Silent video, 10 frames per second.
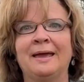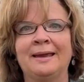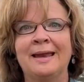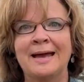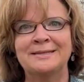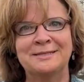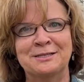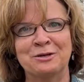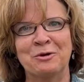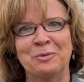And it has to
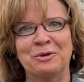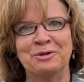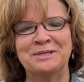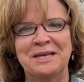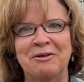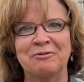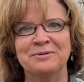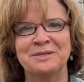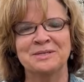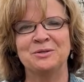start with
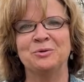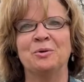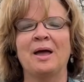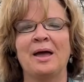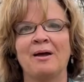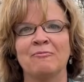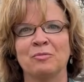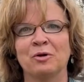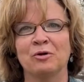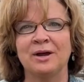ourselves to have
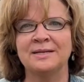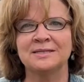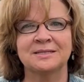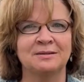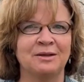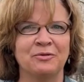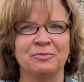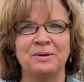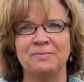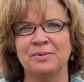more grace, you know,
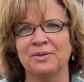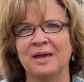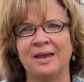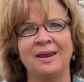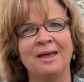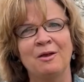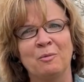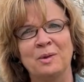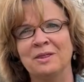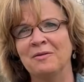the people that
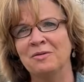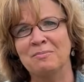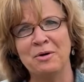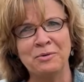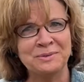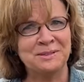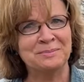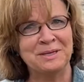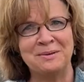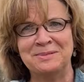we love the most.
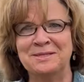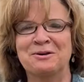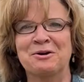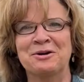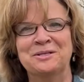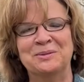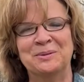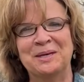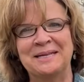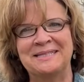Sometimes it's hard
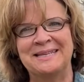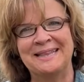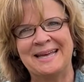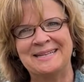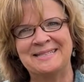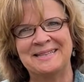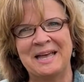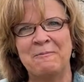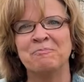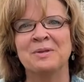to extend that to
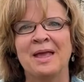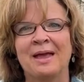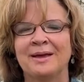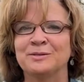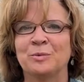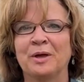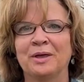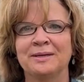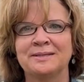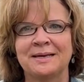them, as
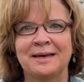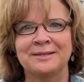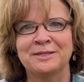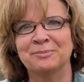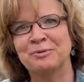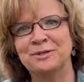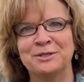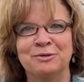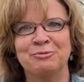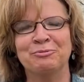well as uh, to the
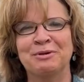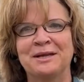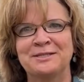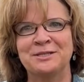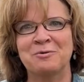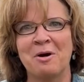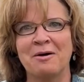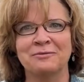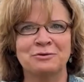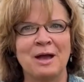person who cuts you
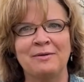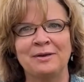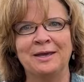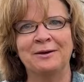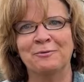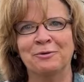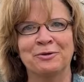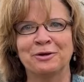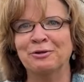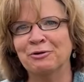off driving
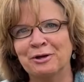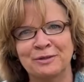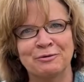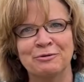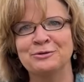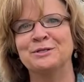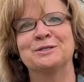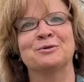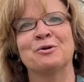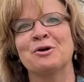or the clerk at the grocery
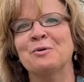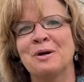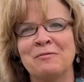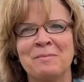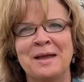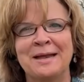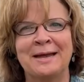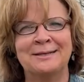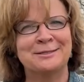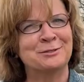store, whoever may
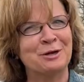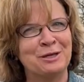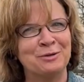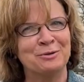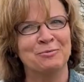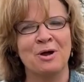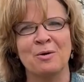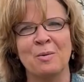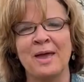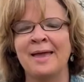kind of strike you the
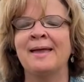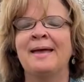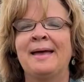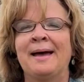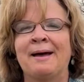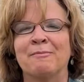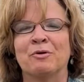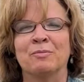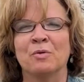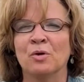wrong way um,
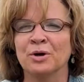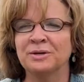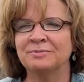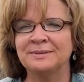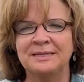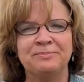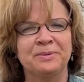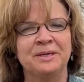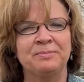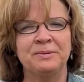or more
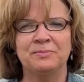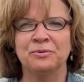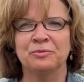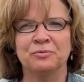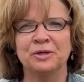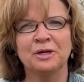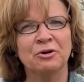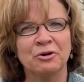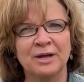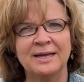deeply, people who really
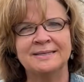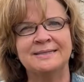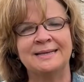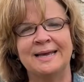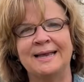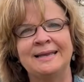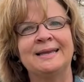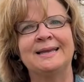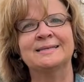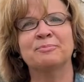hurt us.
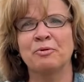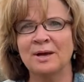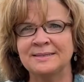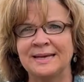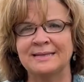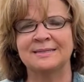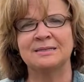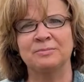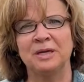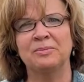And it's a process
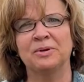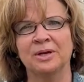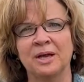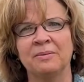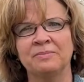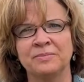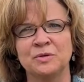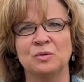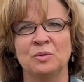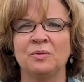to be able to come
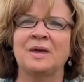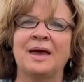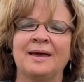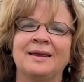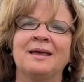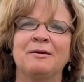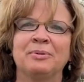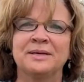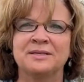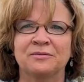to that
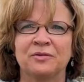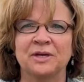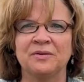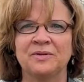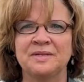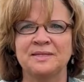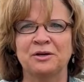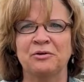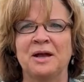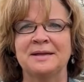place of forgiveness
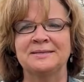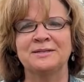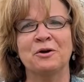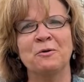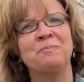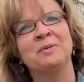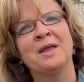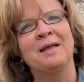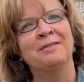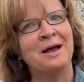and grace. So,
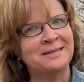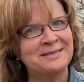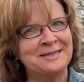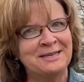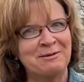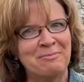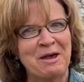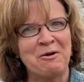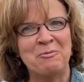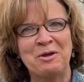lots to think
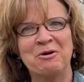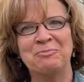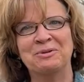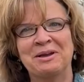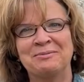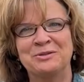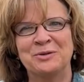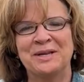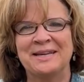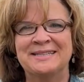about. We hope you'll come
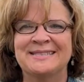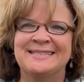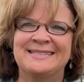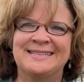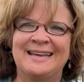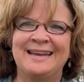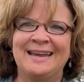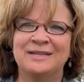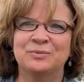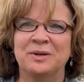join us this
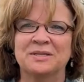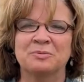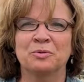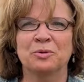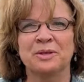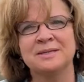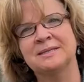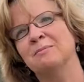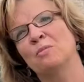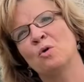Sunday as we explore this
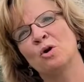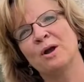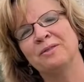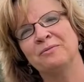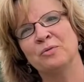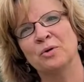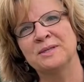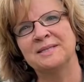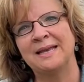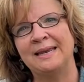some more on the
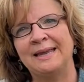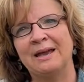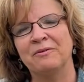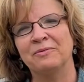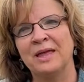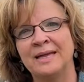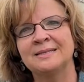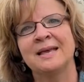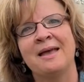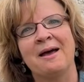fourth Sunday of Lent.